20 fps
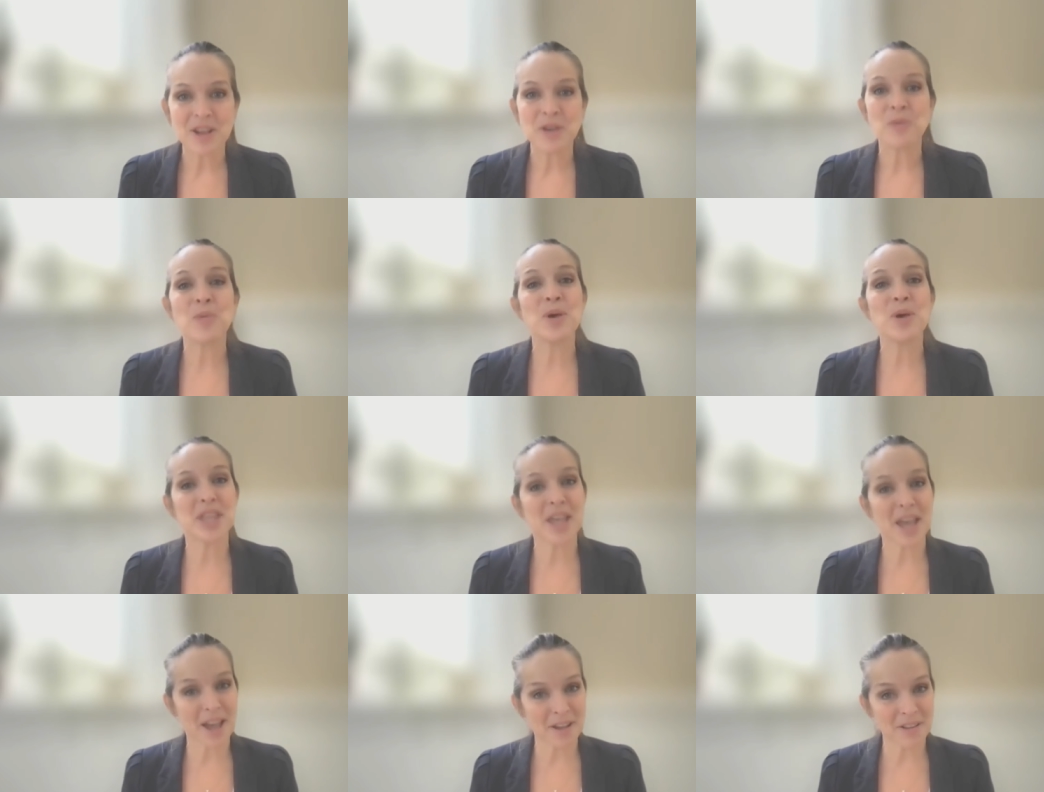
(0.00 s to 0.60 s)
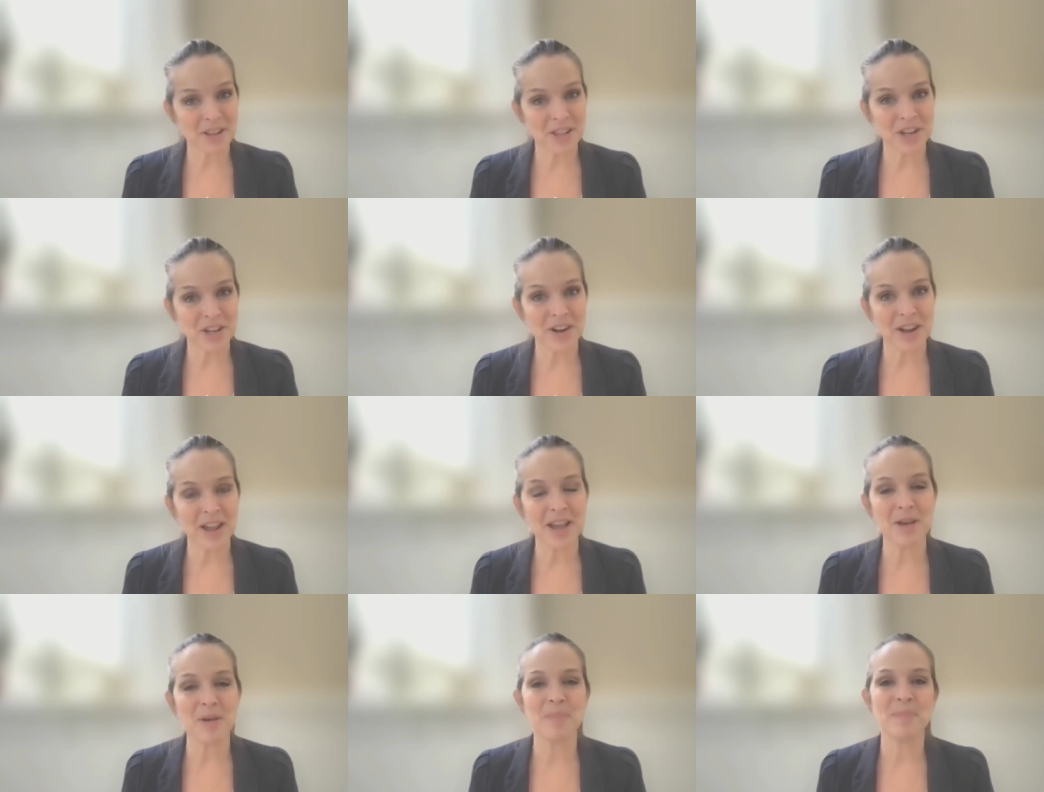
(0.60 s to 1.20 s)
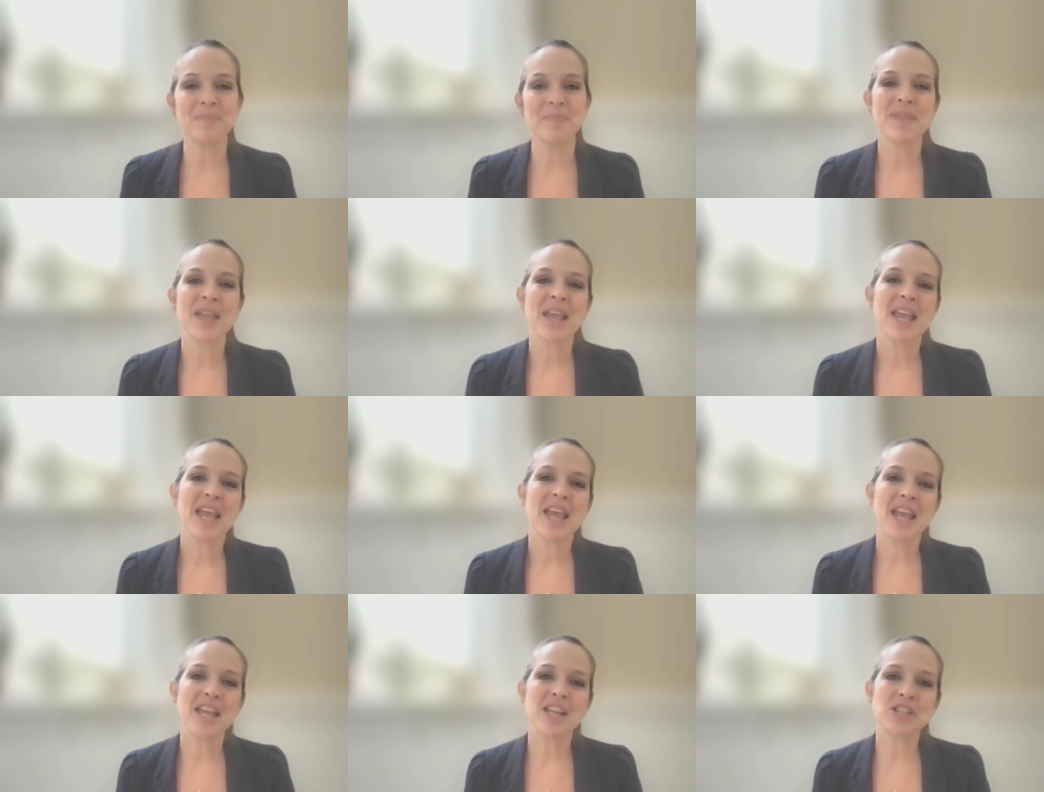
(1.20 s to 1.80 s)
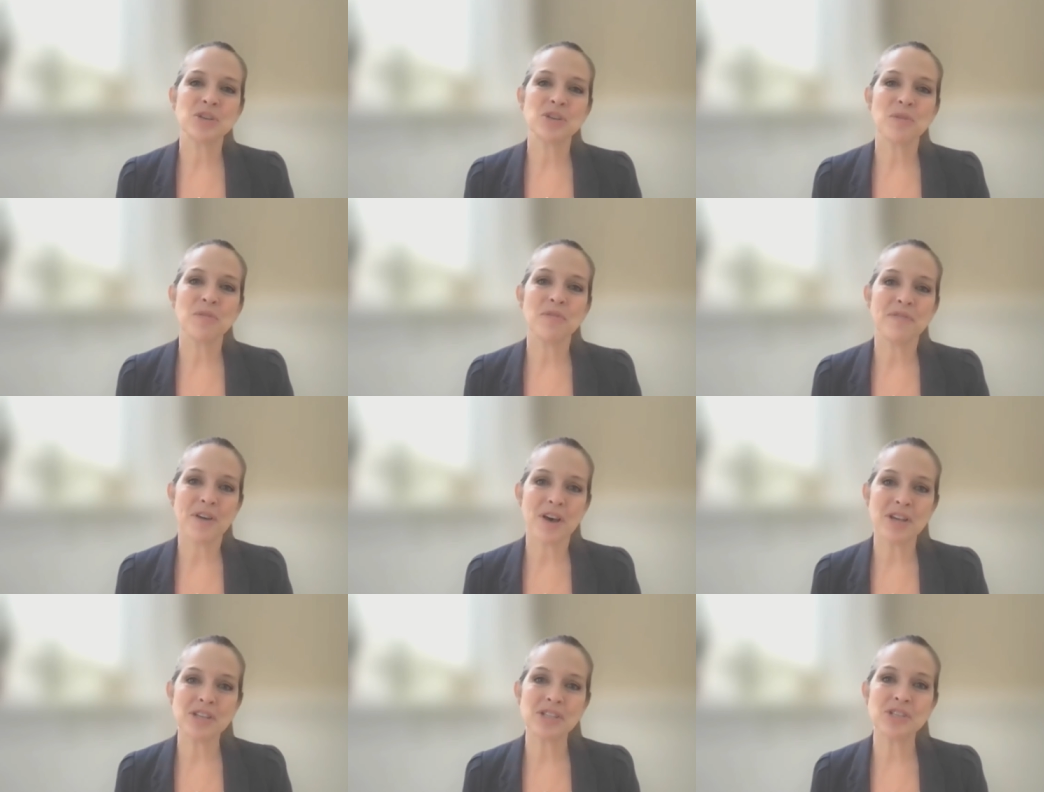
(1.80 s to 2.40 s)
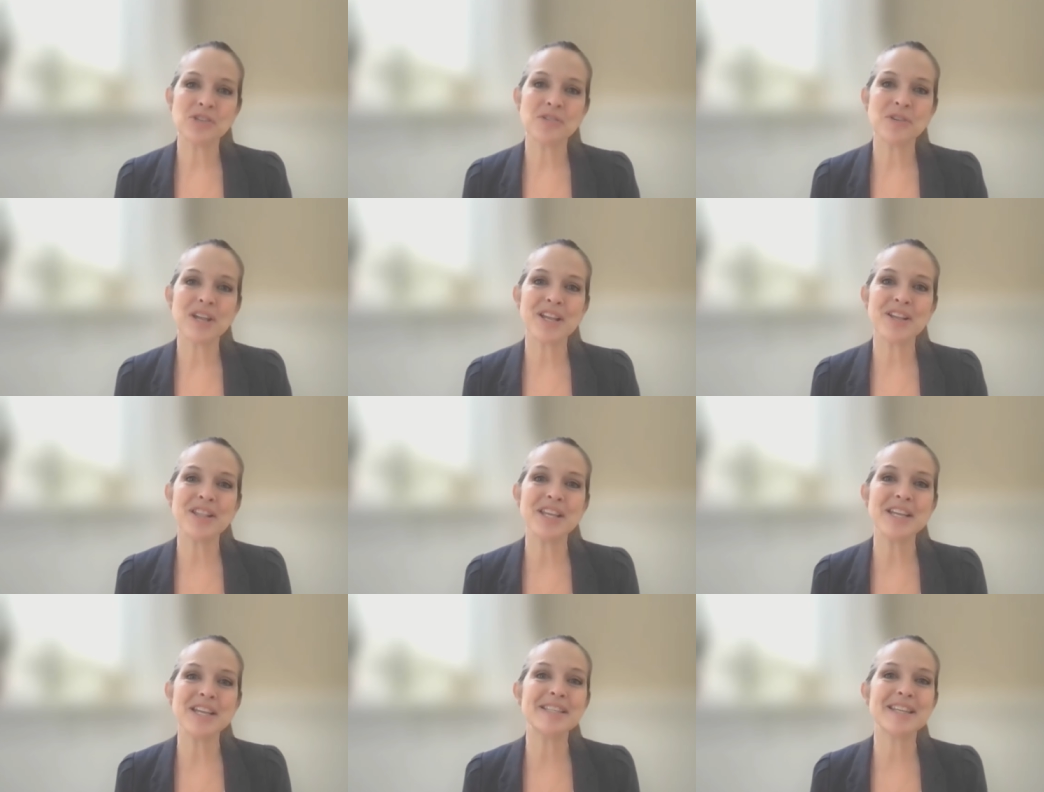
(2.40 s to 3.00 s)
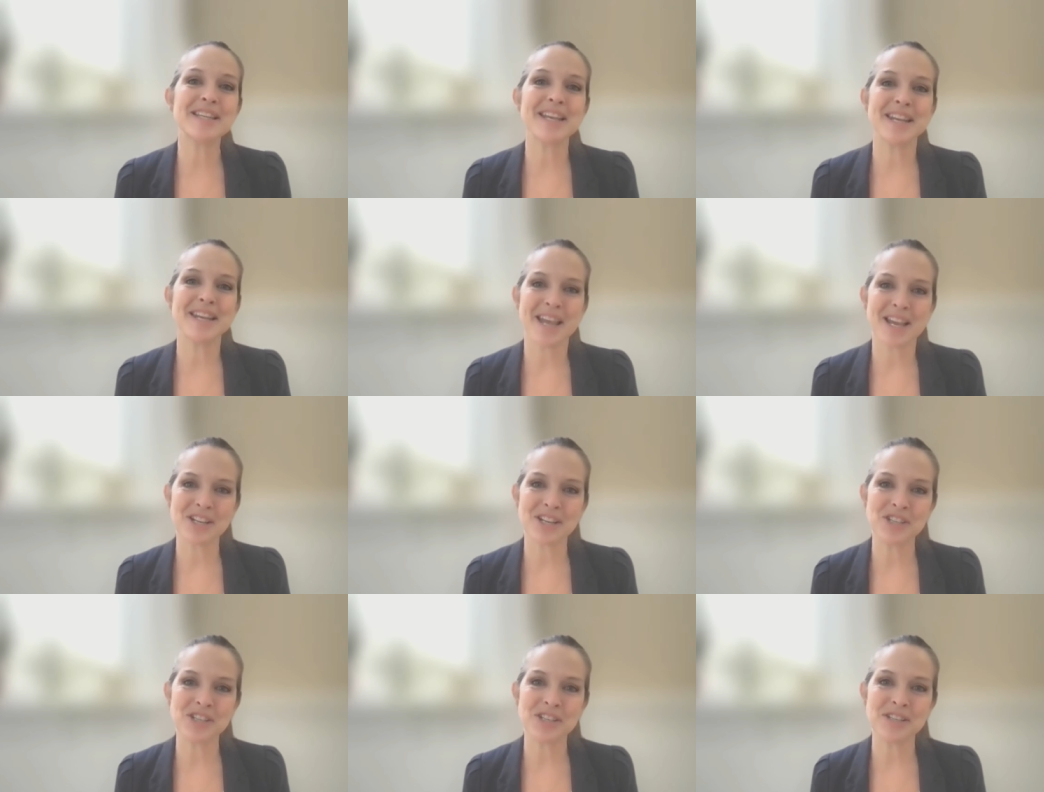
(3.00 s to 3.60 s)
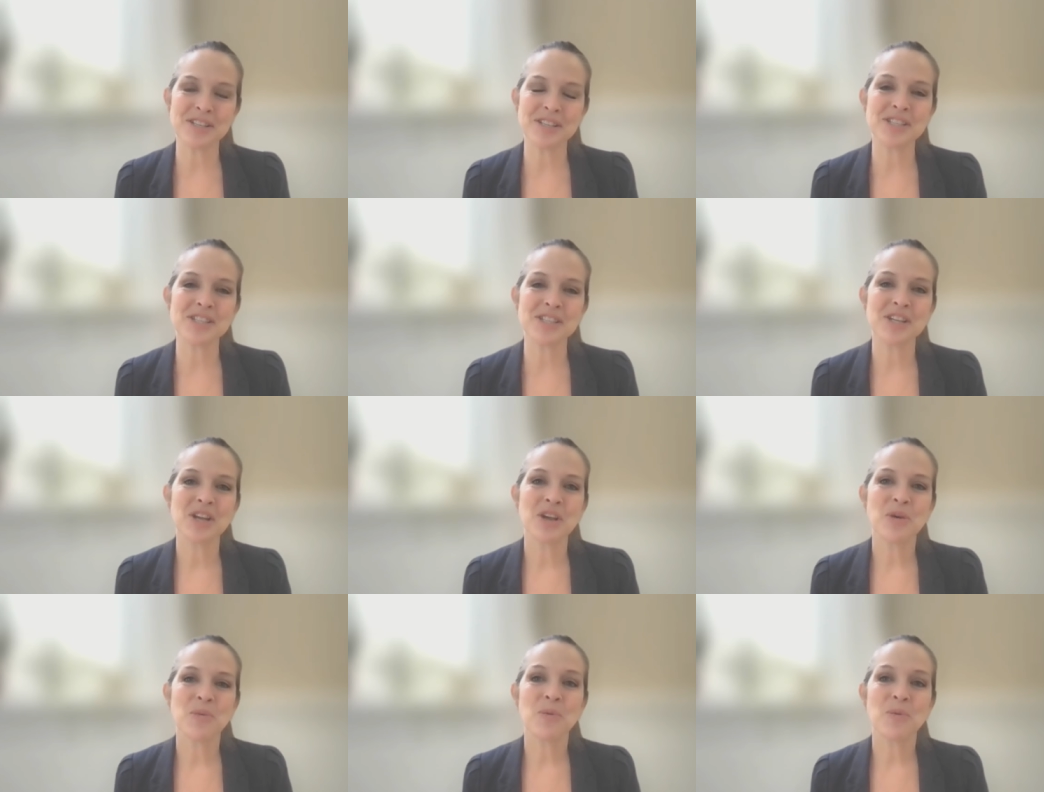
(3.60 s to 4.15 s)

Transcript: without their help. Uh-huh. And so fostering these connections